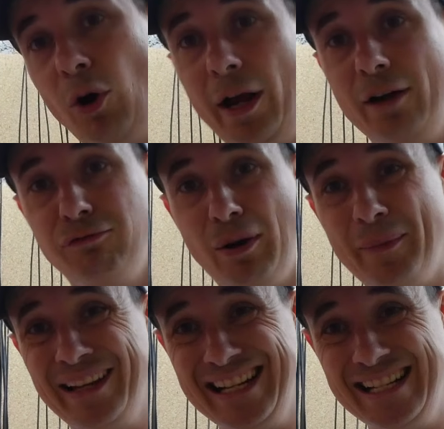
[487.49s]
Right, I've run
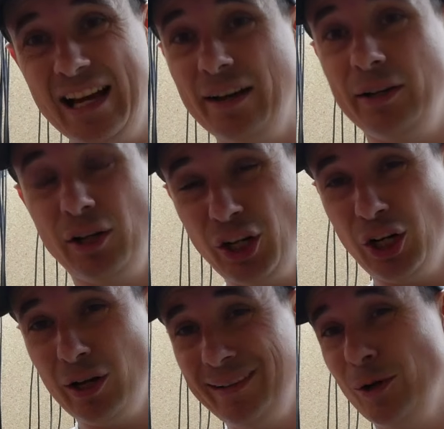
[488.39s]
my lead out. Now I'm going
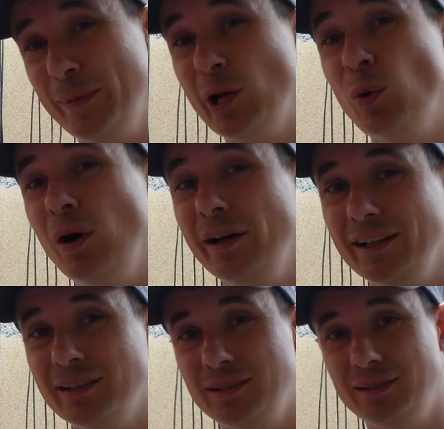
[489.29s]
to go a little bit
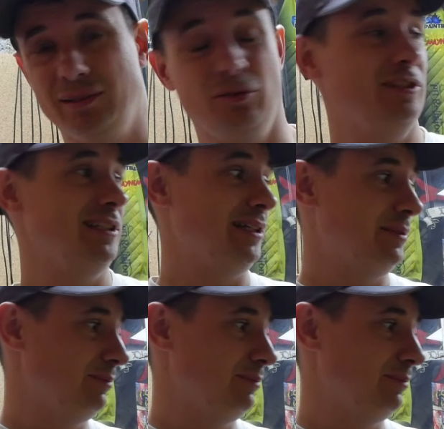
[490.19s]
quiet because obviously